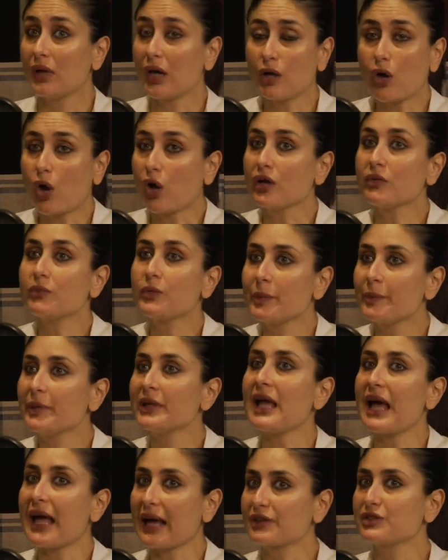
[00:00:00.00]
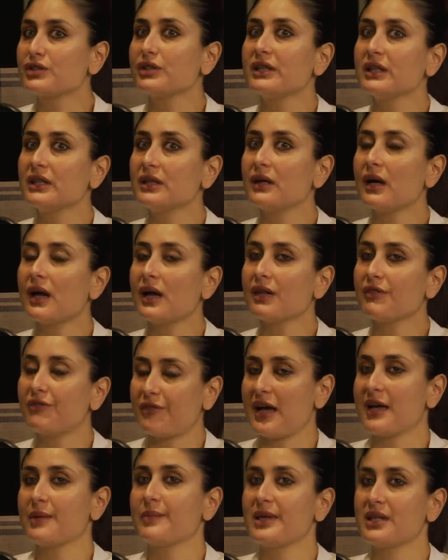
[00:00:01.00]
a lot of women actually, if
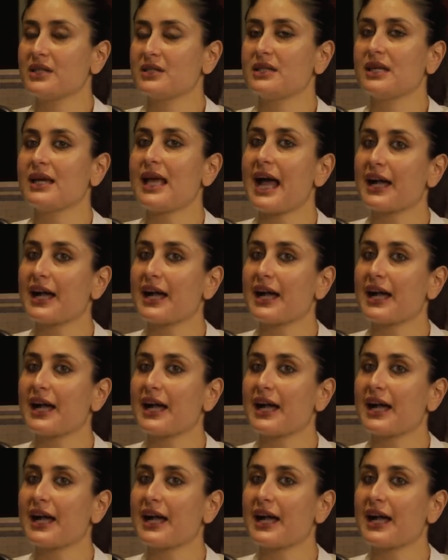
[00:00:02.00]
I may say,